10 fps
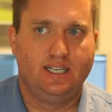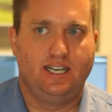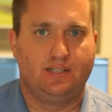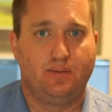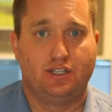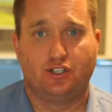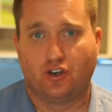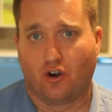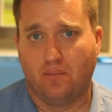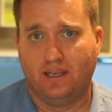It's been
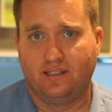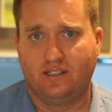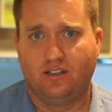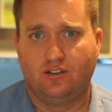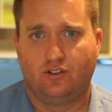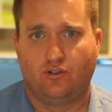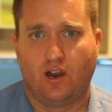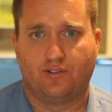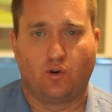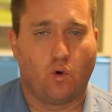determined
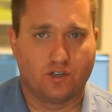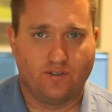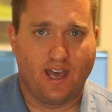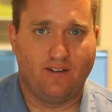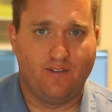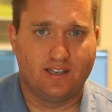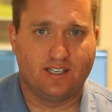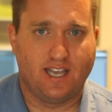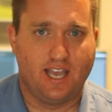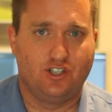throughout the course of that
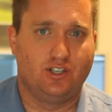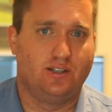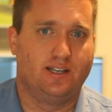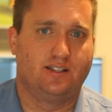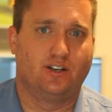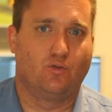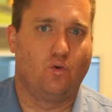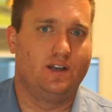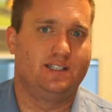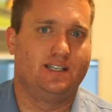investigation that there
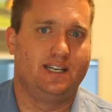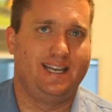wasn't